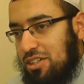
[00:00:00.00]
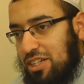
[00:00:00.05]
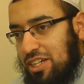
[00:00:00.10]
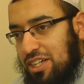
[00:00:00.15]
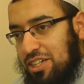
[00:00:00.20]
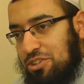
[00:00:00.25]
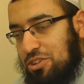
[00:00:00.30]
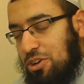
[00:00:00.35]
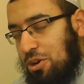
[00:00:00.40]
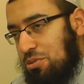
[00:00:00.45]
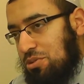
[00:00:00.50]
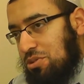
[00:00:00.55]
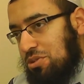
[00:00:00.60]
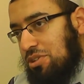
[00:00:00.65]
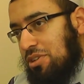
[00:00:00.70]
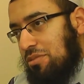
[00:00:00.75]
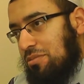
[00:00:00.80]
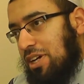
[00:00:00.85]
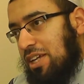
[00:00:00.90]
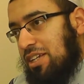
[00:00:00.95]
he'd go to
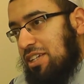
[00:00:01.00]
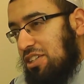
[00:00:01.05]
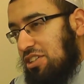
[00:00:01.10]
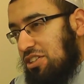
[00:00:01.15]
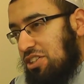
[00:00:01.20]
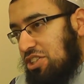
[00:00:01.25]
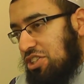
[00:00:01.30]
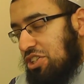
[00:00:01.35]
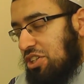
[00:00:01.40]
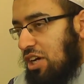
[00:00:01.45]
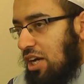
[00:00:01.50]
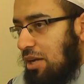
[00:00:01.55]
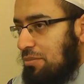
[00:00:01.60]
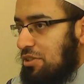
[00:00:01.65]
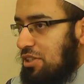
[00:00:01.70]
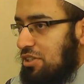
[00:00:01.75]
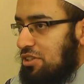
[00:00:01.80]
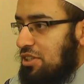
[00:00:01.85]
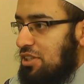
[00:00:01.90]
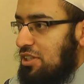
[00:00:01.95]
them and he'd describe
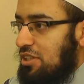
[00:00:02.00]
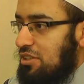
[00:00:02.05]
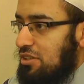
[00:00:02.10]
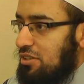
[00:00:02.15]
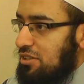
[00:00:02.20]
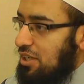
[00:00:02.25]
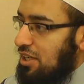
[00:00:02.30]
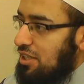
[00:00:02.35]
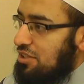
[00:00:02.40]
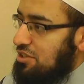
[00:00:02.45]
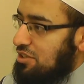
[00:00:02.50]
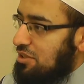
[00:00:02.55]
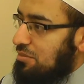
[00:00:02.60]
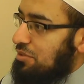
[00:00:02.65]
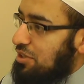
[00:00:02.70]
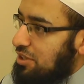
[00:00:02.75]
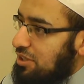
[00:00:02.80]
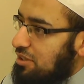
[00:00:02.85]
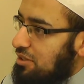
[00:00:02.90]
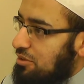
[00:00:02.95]
the deen as
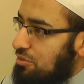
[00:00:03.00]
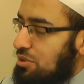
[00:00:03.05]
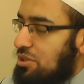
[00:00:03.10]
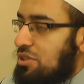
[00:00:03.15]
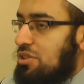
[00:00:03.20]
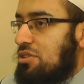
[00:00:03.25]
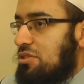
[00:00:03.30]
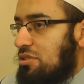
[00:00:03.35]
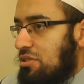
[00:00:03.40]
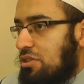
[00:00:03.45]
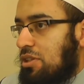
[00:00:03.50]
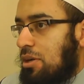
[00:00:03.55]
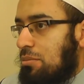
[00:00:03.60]
something which is